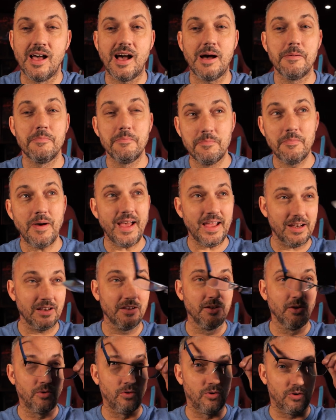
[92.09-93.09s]
And Matt
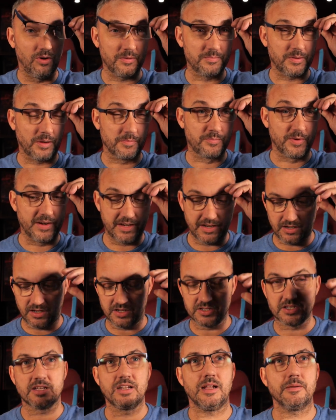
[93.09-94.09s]
Law, I'll bring the
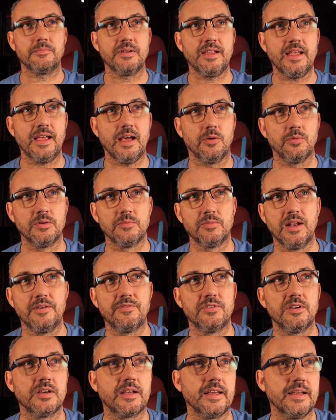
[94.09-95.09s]
article up now, we'll
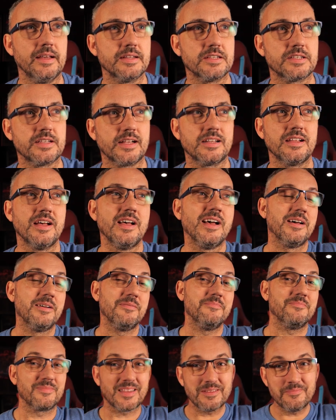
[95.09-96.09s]
have a look at it in a second.
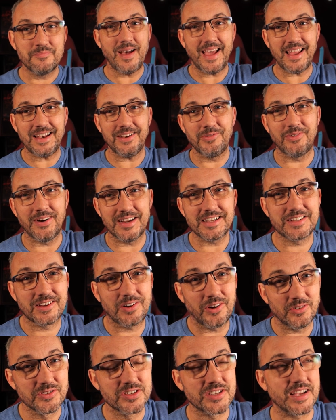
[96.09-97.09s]
Matt Law has
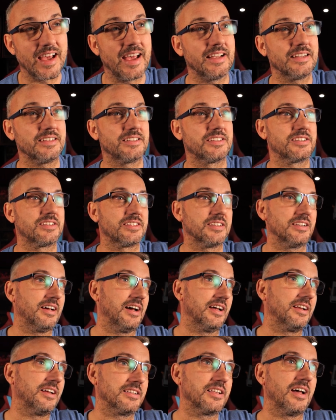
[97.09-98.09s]
contacts,
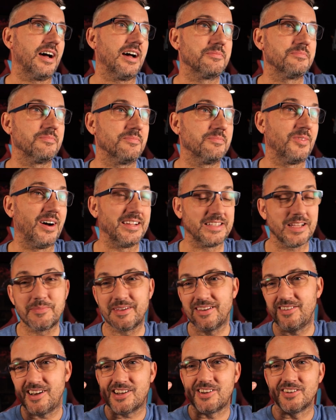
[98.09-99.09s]
and I don't
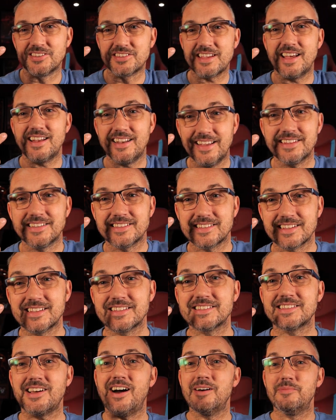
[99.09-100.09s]
mean like contact
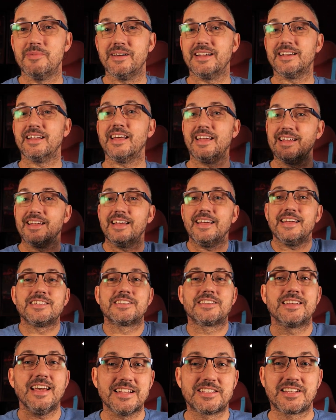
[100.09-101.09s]
lenses. I mean,
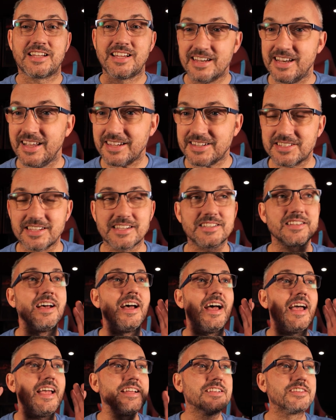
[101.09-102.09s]
he's connected.
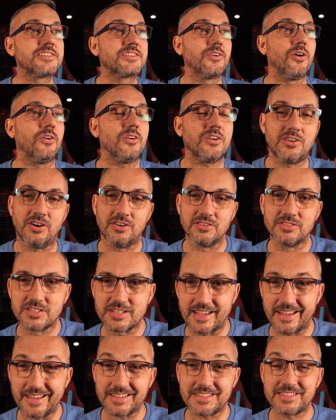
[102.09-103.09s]
He's got
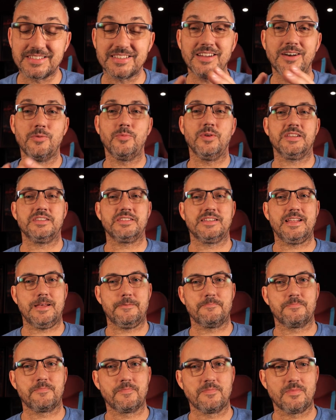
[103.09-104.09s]
contacts at West
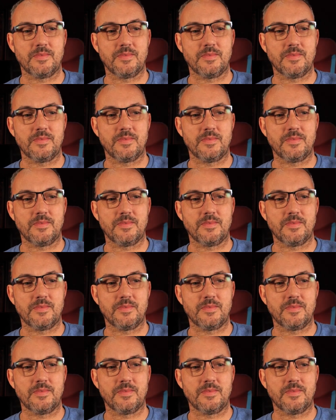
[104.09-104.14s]
Ham.